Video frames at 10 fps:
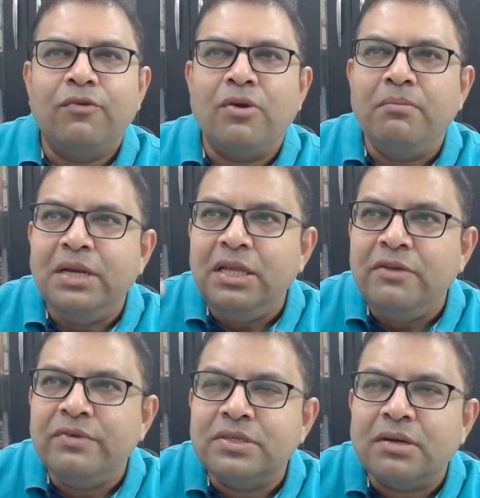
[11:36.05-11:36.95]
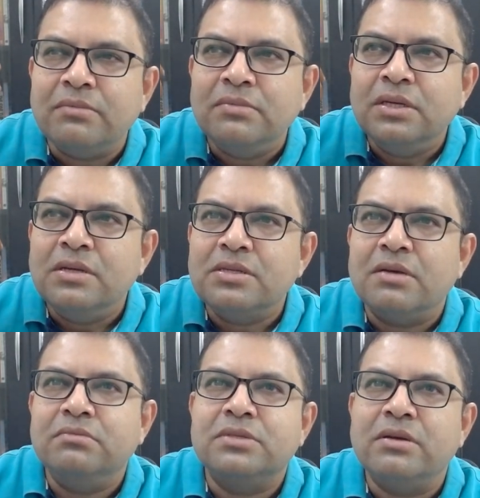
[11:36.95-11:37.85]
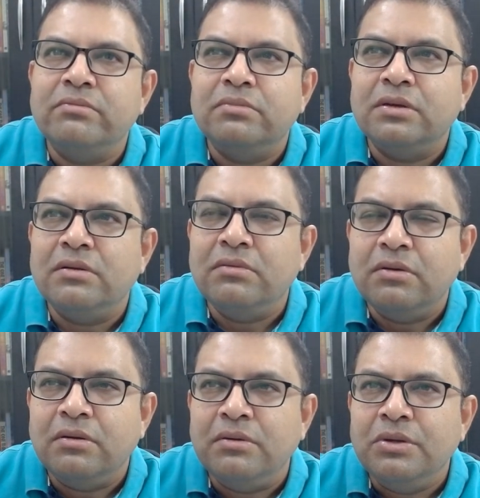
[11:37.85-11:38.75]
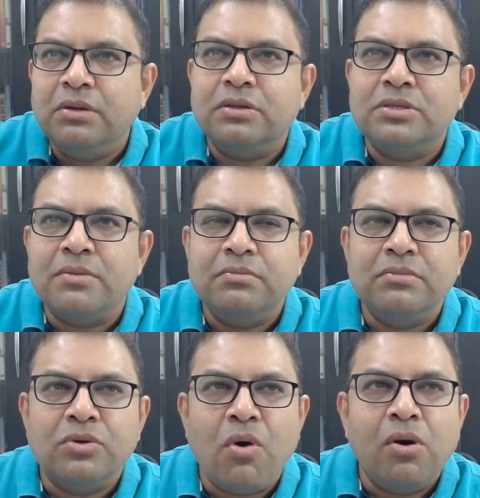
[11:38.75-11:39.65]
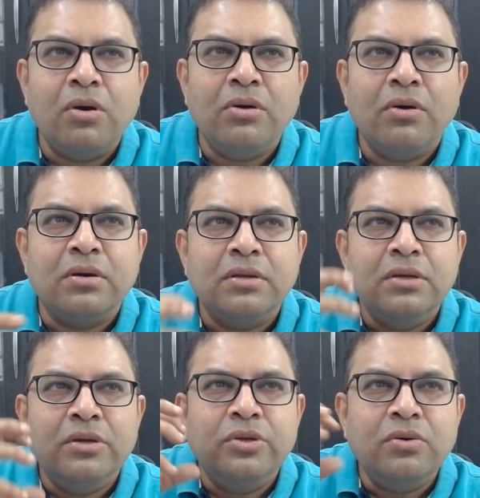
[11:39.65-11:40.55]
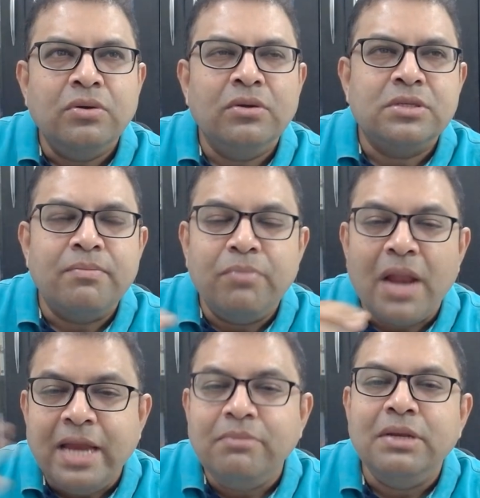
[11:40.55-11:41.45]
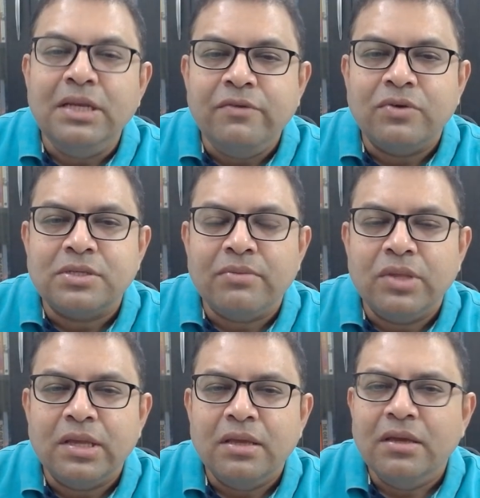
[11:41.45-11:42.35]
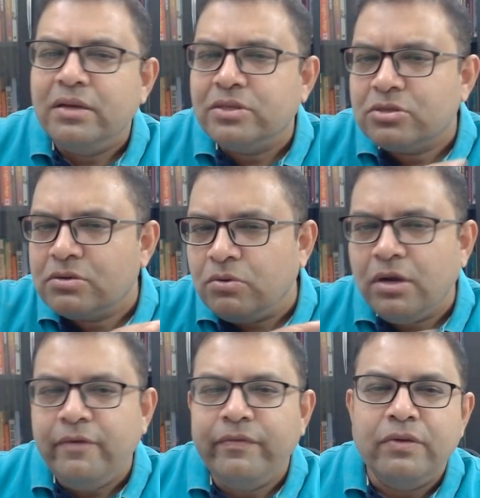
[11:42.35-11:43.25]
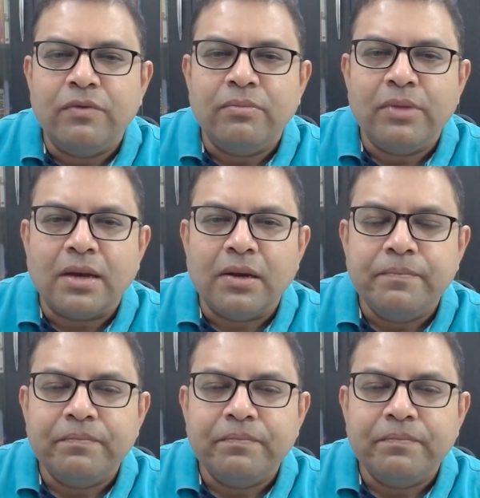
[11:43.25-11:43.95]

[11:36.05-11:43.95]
from belief in some some some uh, uh, some god or you know some blind belief or something it's totally free from that.